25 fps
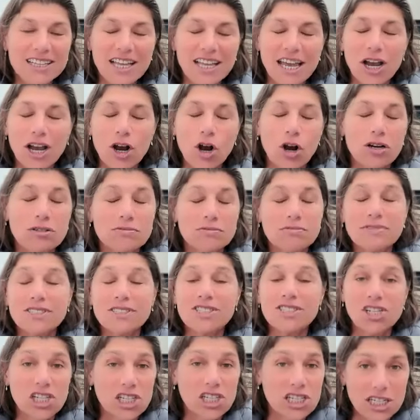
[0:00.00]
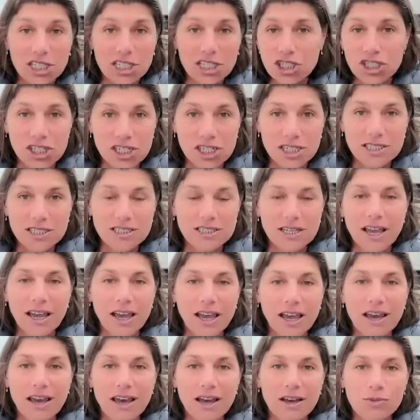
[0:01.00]
They are delicious,
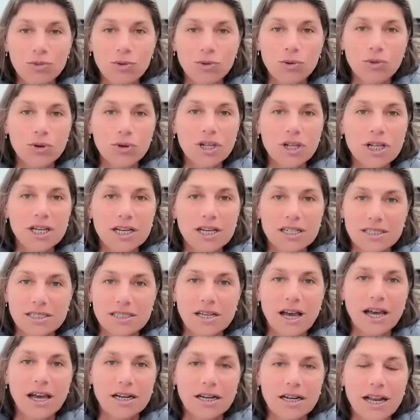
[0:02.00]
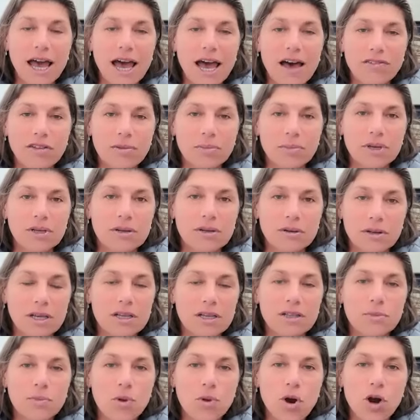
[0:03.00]
and we're really excited to have them in
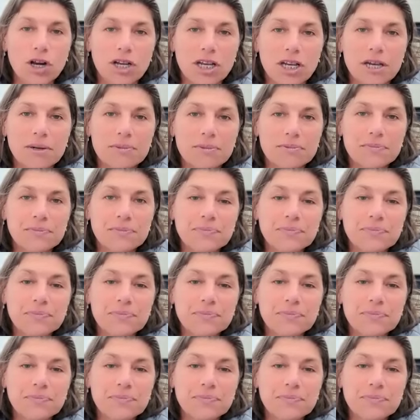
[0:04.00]
the market.